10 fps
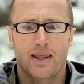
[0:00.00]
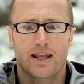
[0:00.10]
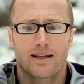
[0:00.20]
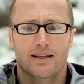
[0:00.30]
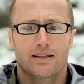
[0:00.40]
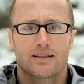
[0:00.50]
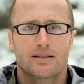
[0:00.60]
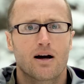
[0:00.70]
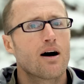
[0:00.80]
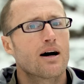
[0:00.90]

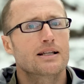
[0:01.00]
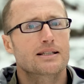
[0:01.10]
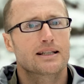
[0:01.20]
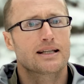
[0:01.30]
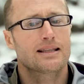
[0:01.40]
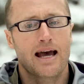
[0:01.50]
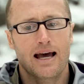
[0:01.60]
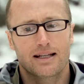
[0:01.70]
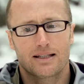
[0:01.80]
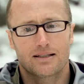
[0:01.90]
And honestly,
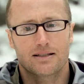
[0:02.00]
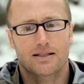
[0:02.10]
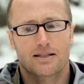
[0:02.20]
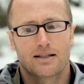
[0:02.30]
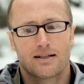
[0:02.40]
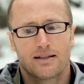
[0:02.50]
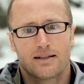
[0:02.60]
that is